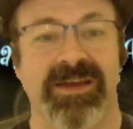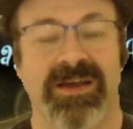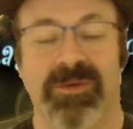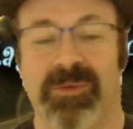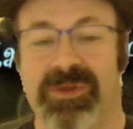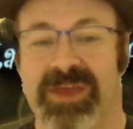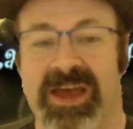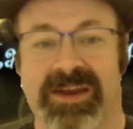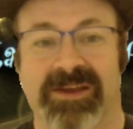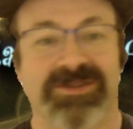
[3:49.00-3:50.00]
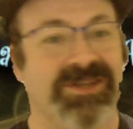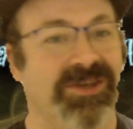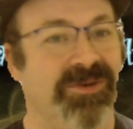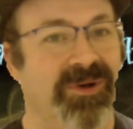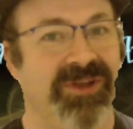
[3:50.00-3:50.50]
With that, I'll see
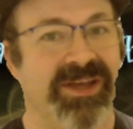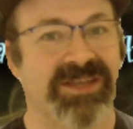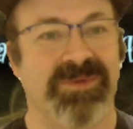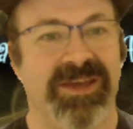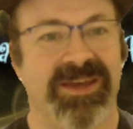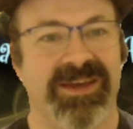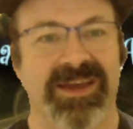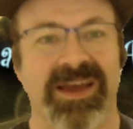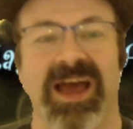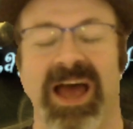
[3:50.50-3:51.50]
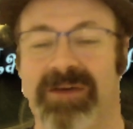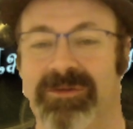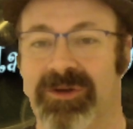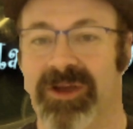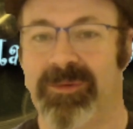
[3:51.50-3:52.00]
you all next week. Have a
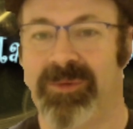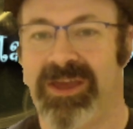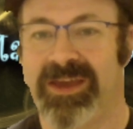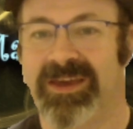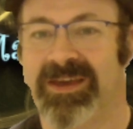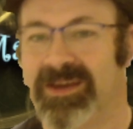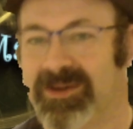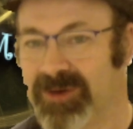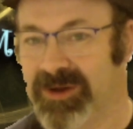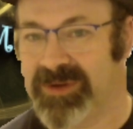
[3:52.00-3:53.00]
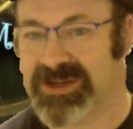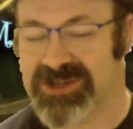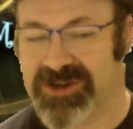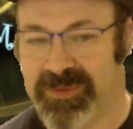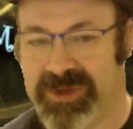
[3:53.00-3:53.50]
great week, great rest of
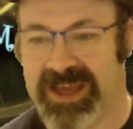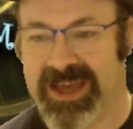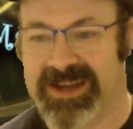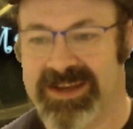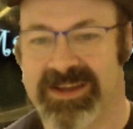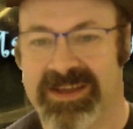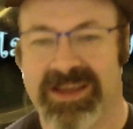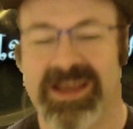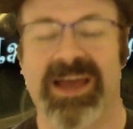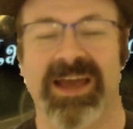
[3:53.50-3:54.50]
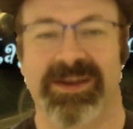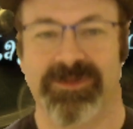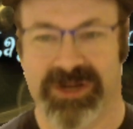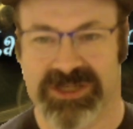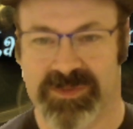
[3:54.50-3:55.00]
your weekend, and
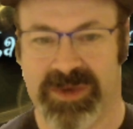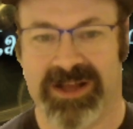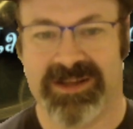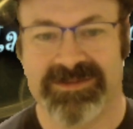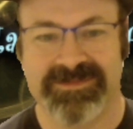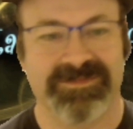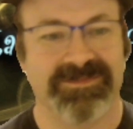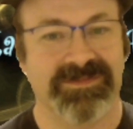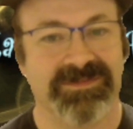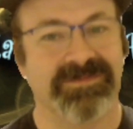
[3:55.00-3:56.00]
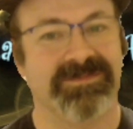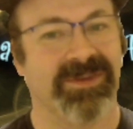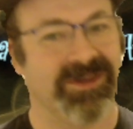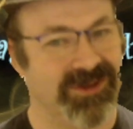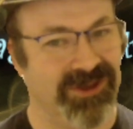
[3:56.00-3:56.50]
rest well.
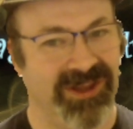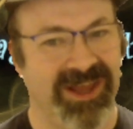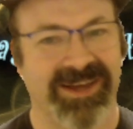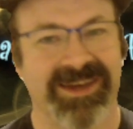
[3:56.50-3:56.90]
Good luck.